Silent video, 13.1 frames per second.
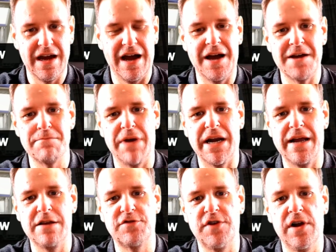Hi, my
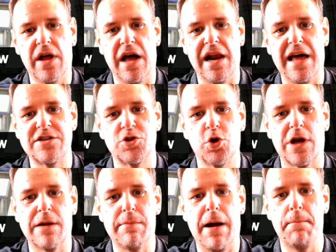name's Phil. I like
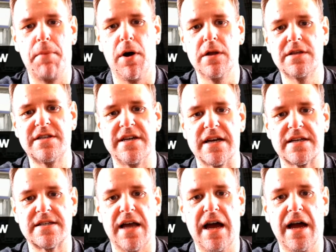talking about
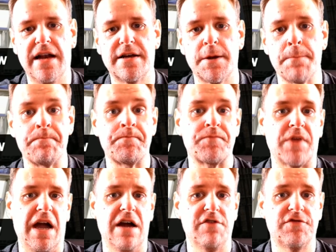politics, and
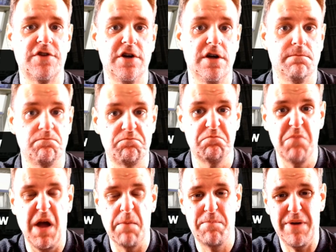after
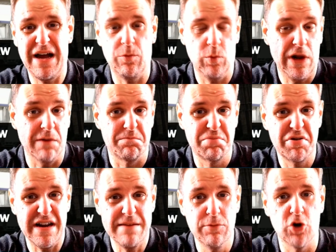about, well,
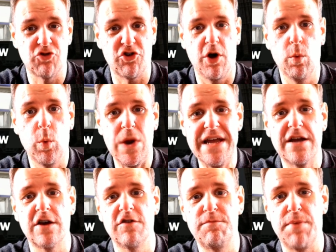pretty much a
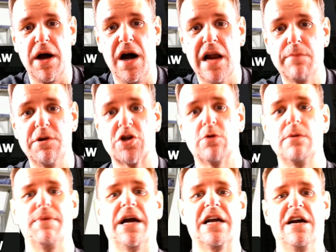week of Parliament
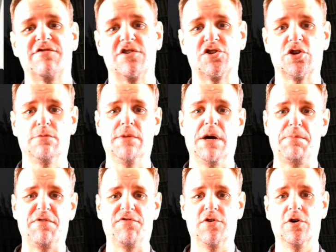coming back after summer
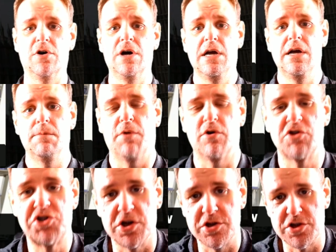before
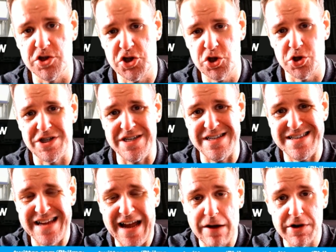Boris Johnson shut it
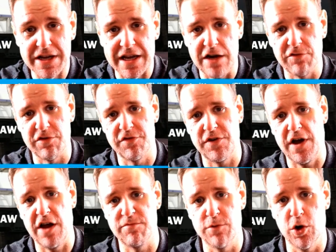down again for
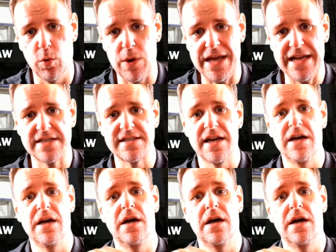5 more weeks,